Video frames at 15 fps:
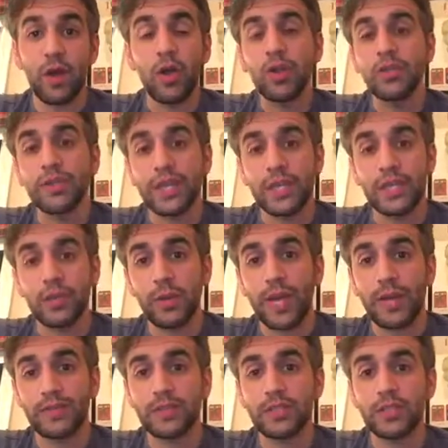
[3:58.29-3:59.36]
All that you
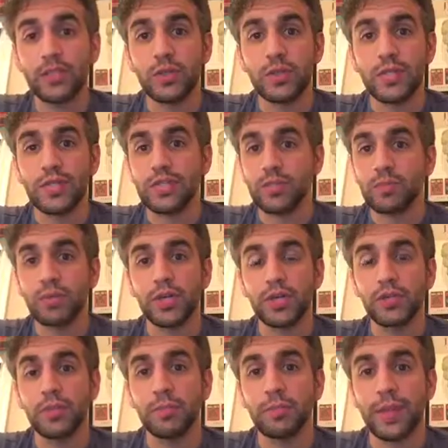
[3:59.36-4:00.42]
have to do is
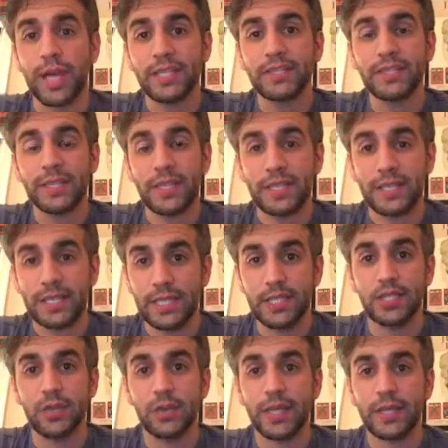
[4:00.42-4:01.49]
put your best
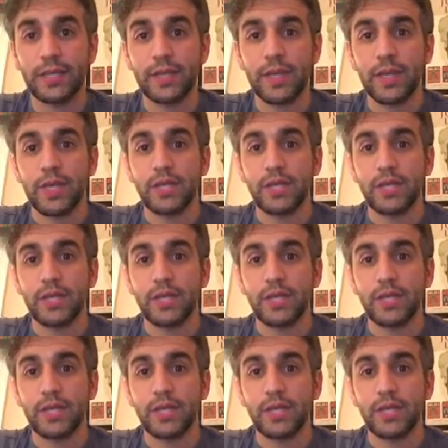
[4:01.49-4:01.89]
into it.